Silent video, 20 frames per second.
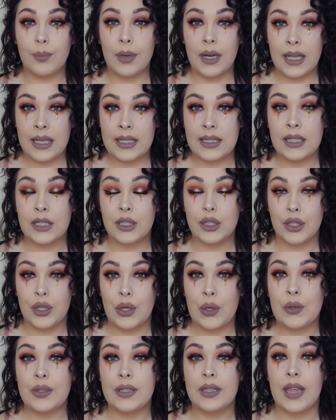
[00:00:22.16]
Please
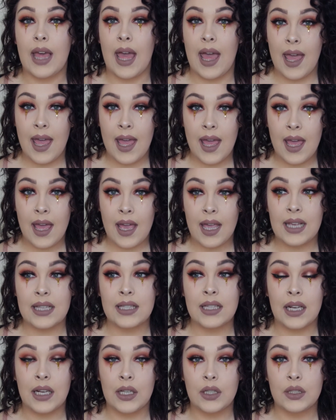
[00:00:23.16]
excuse the hair,
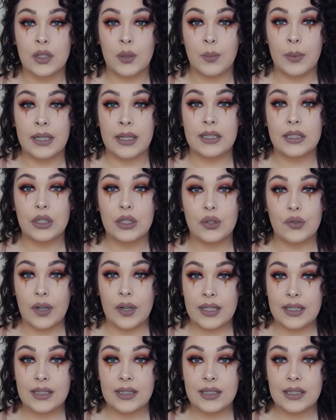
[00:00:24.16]
it's a little bit
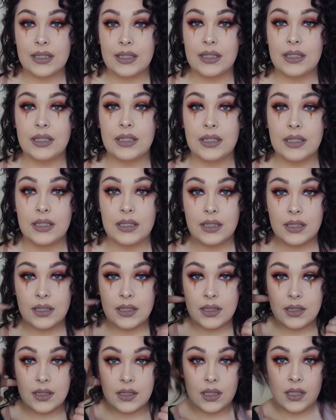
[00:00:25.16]
crazy.
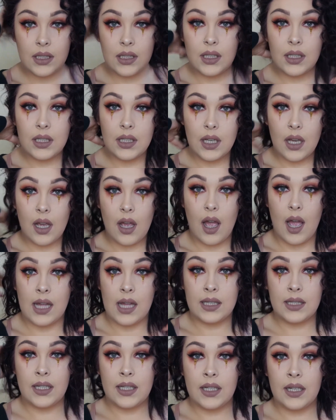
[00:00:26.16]
I
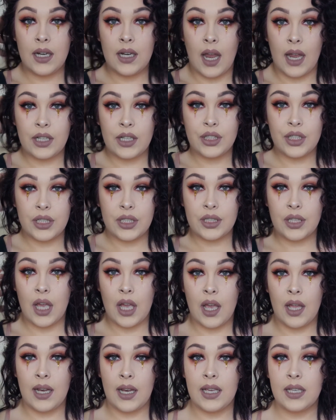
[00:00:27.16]
did like just
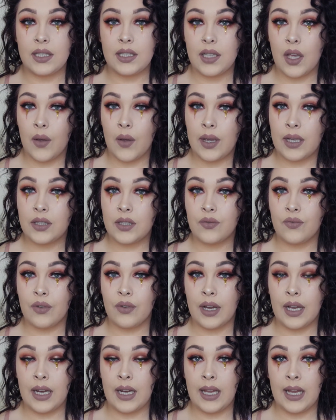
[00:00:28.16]
curl it, so it's
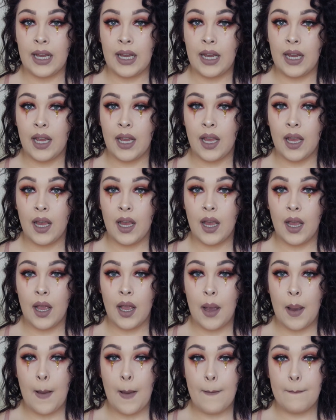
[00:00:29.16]
really
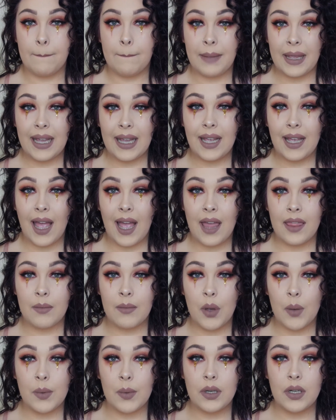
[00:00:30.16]
big at the
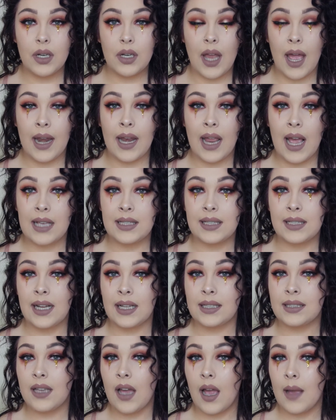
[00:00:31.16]
moment and it hasn't
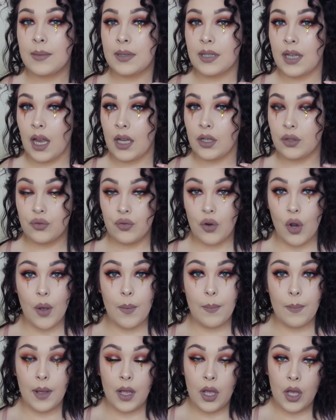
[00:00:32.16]
had time to like
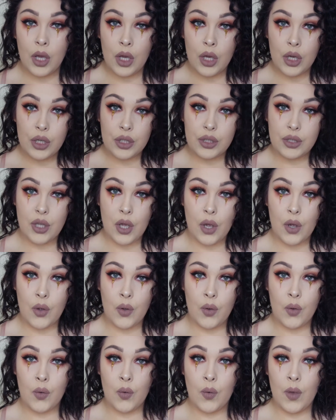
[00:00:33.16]
drop,
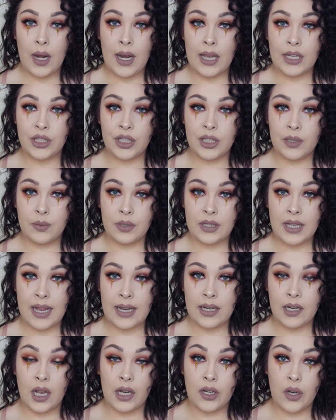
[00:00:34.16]
so let's just
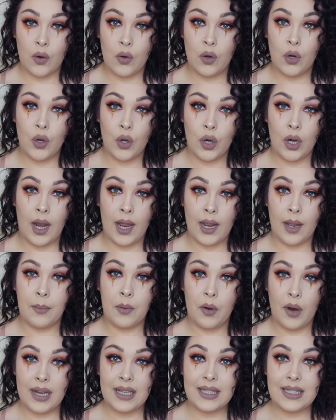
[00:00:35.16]
pretend I don't look like I'm
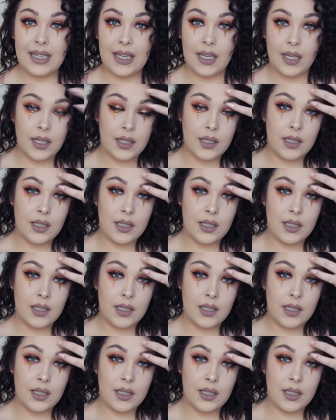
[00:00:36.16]
crazy.